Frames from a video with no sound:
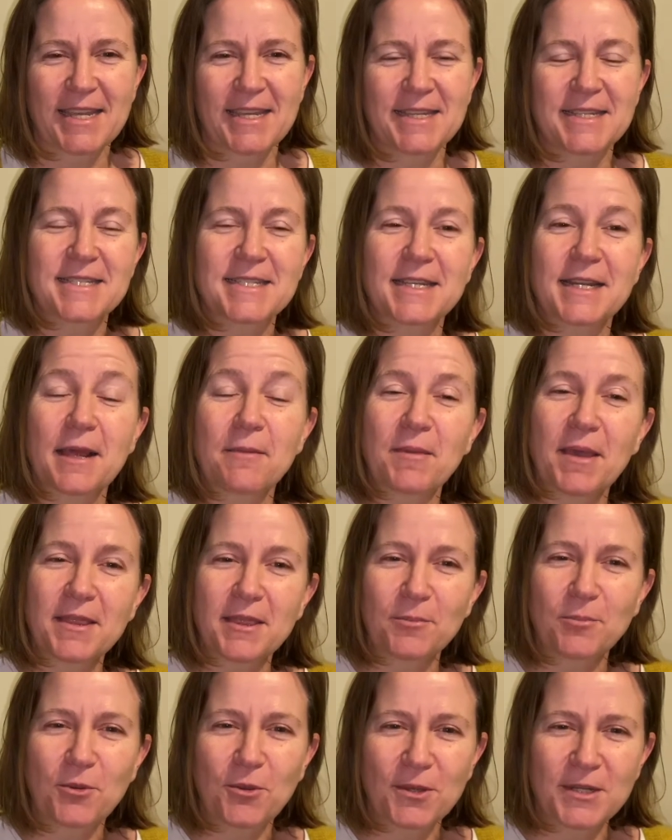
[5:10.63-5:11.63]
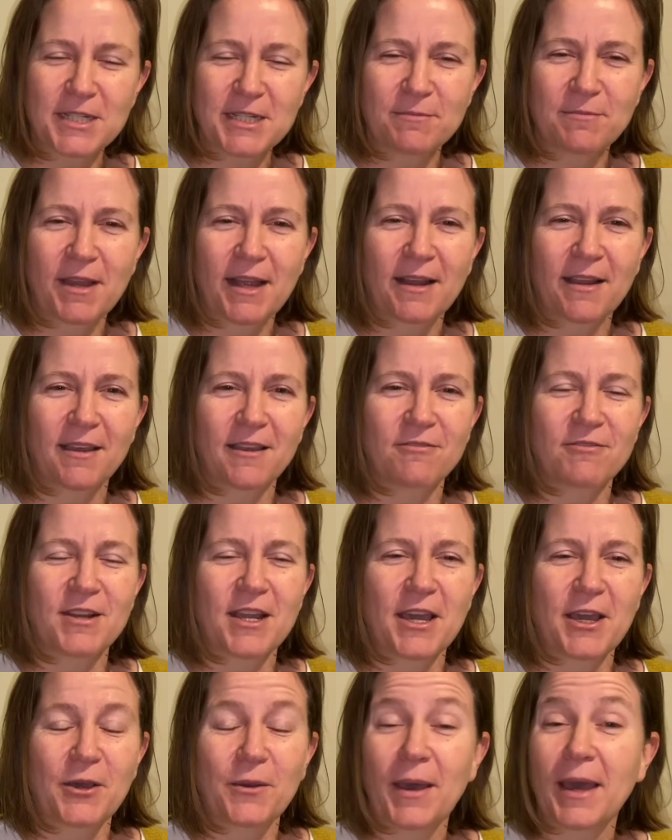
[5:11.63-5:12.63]
is that I'm at the point in my life
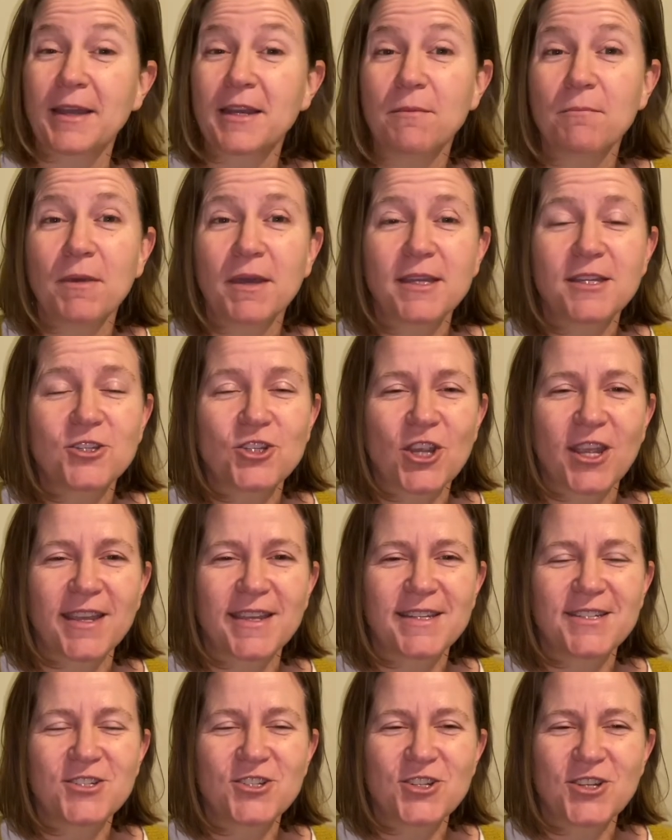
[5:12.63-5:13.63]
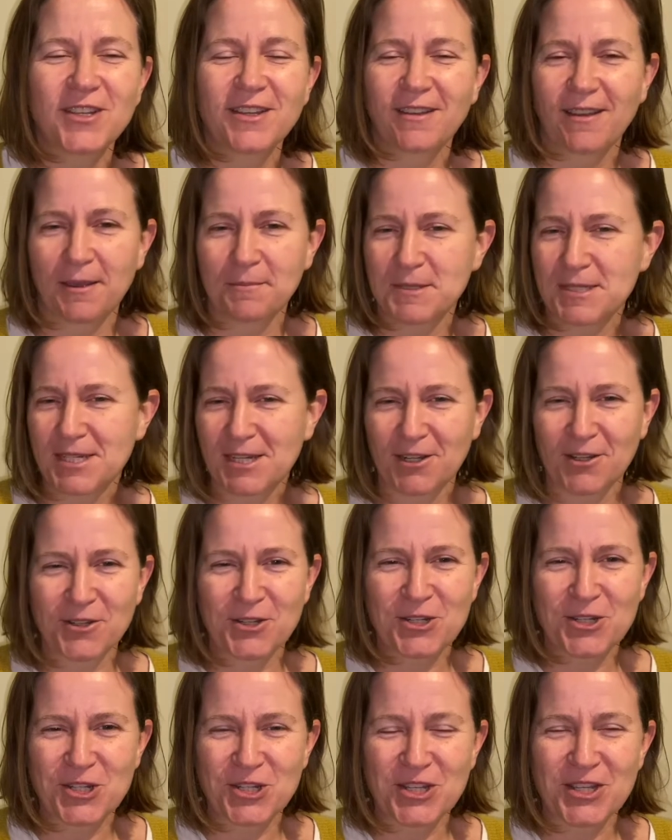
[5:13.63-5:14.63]
now, and it might change. I'm still on
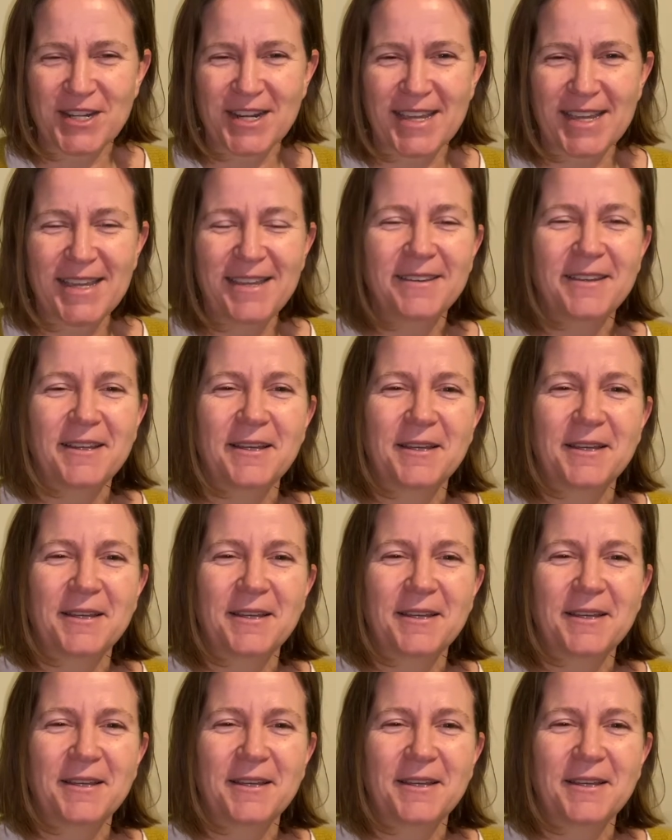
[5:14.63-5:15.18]
a journey.